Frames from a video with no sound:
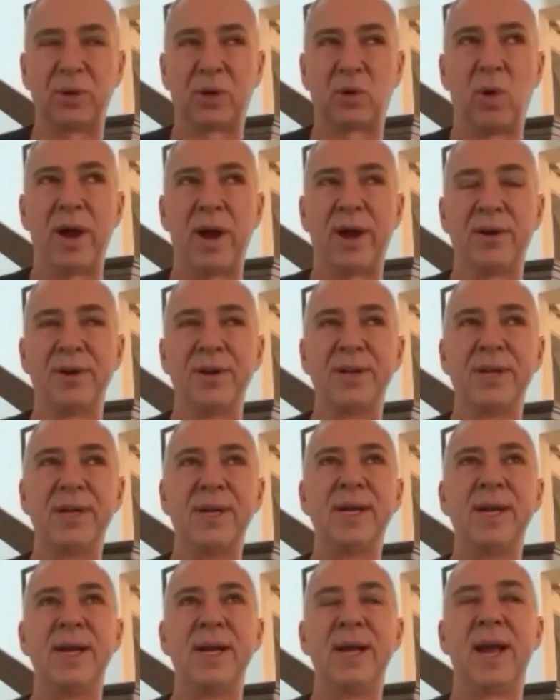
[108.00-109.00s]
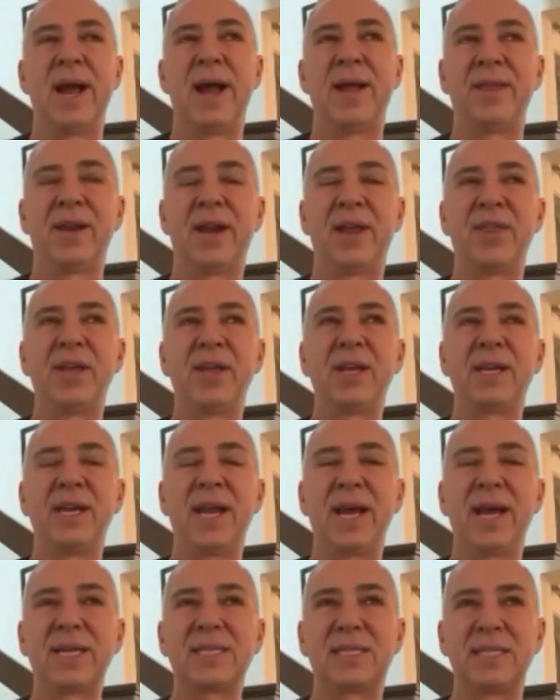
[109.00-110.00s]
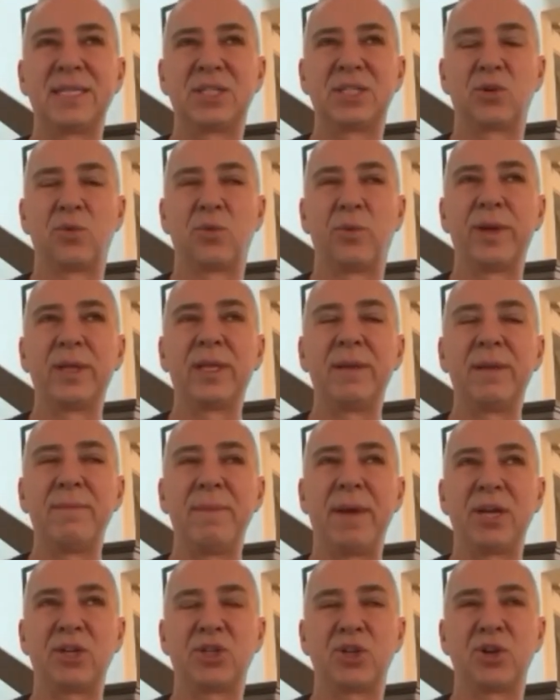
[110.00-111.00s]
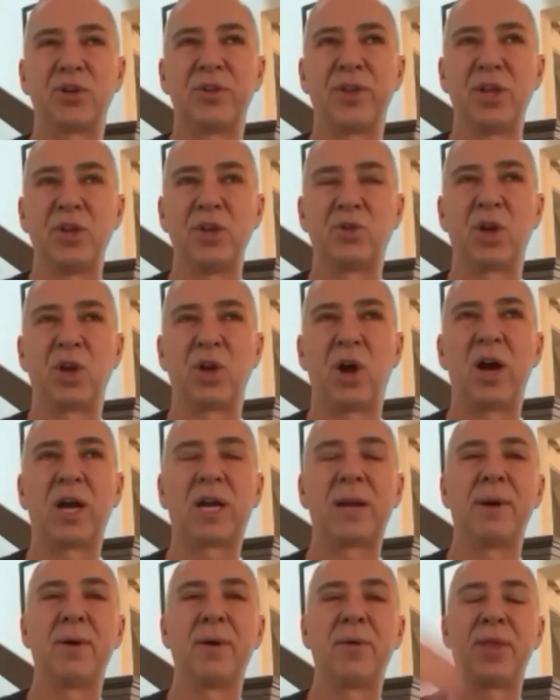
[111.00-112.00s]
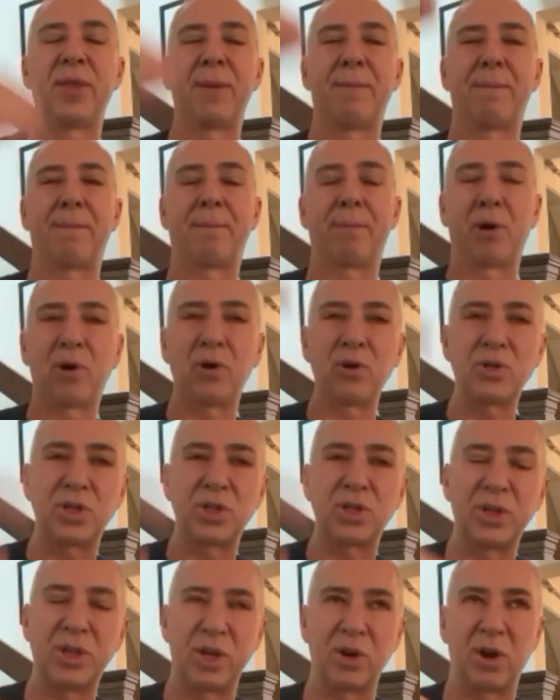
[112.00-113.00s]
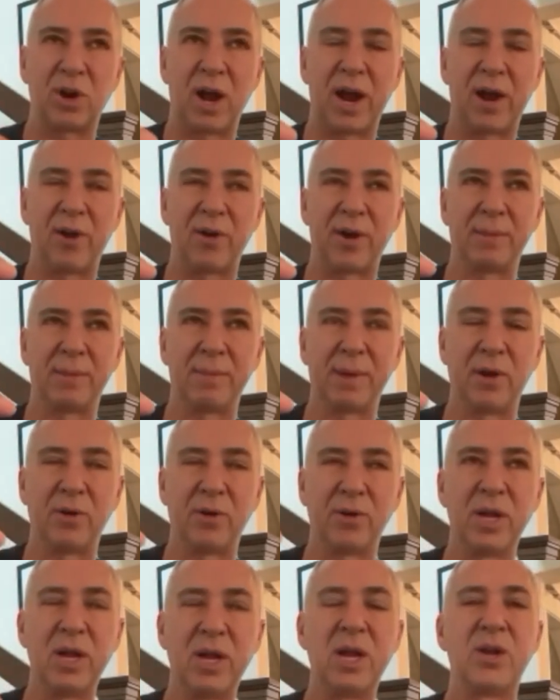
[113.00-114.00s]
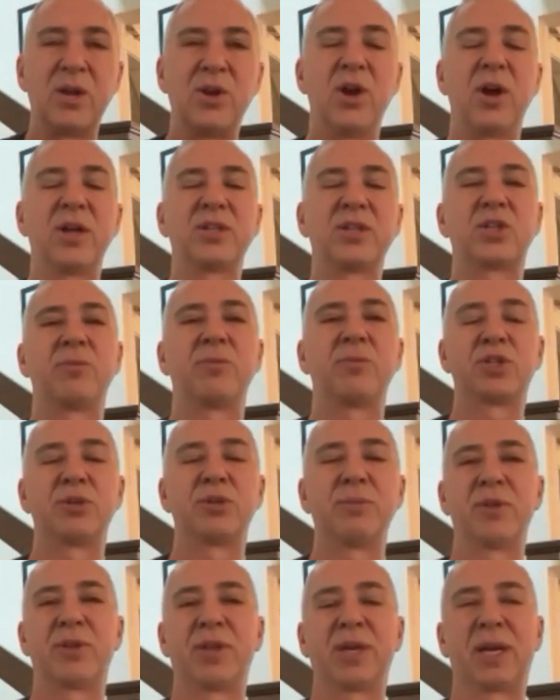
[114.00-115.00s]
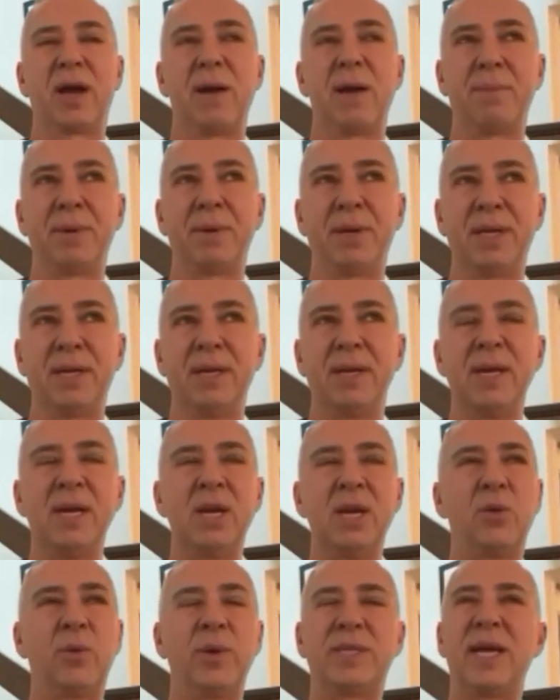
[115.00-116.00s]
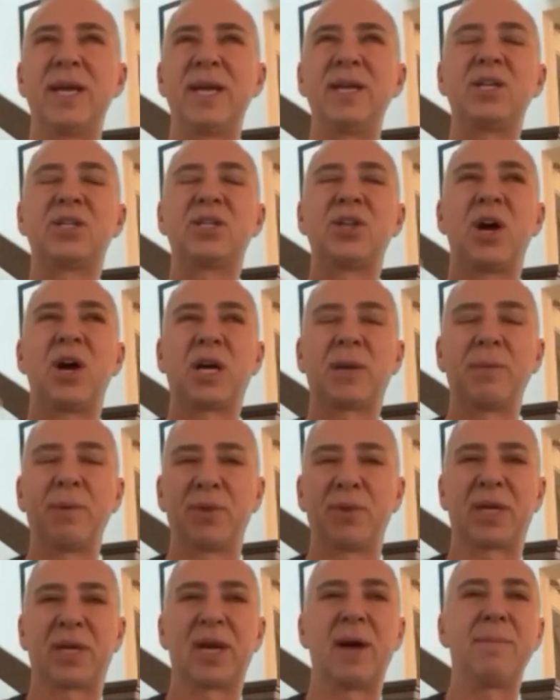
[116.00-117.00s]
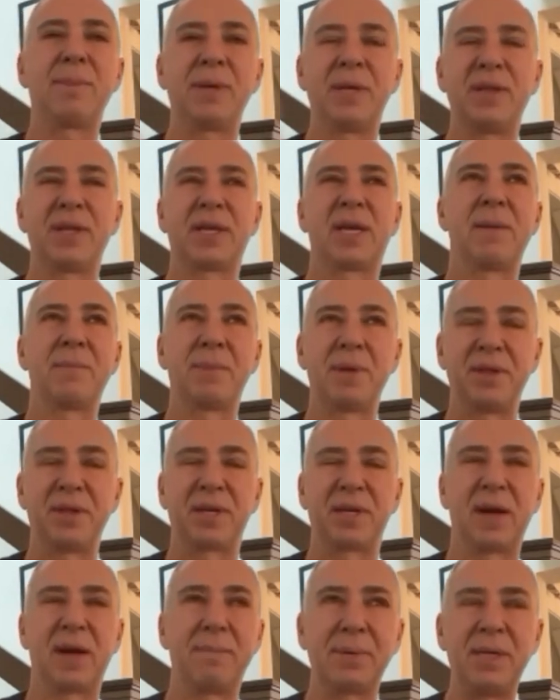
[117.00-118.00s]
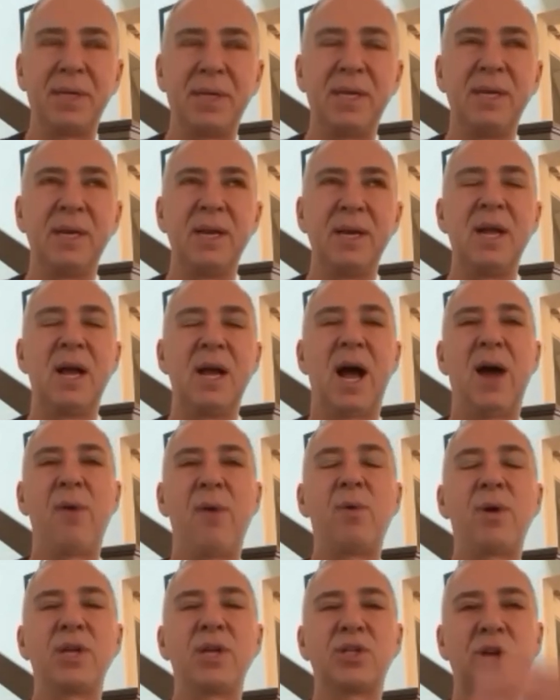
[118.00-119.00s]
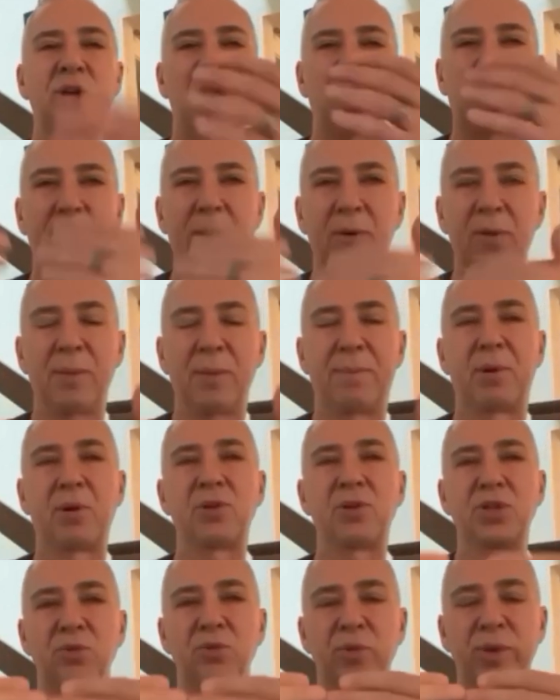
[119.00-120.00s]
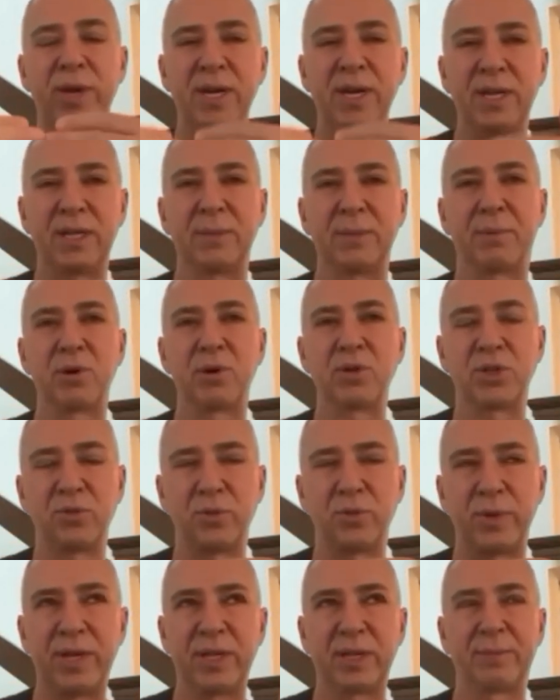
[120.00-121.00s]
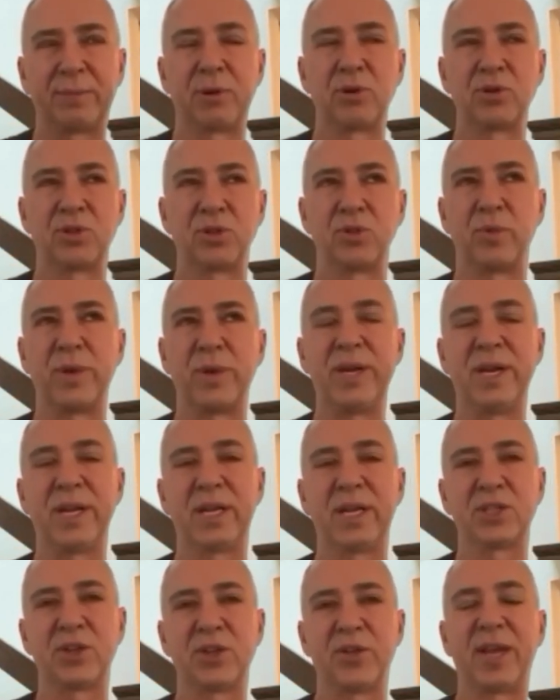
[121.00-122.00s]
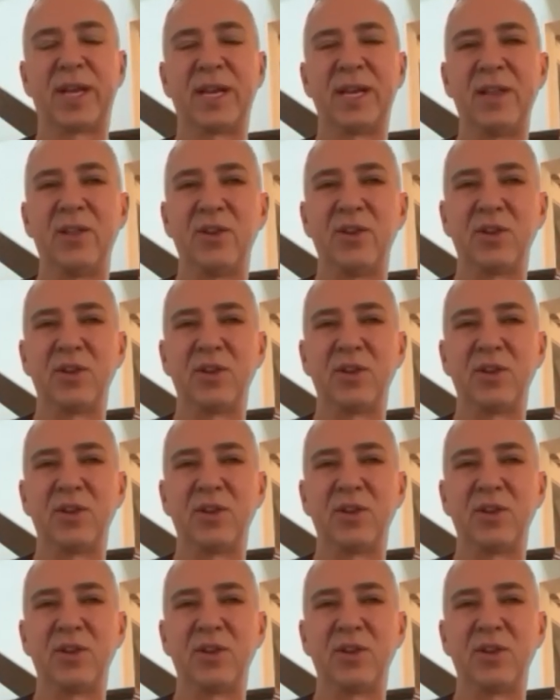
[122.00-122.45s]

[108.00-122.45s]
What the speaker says: required. And then I think next is to really make sure that you talk about the person that you're hiring about, not so much about the company. We tend to talk about the company. I want to talk about the person reading, so they can either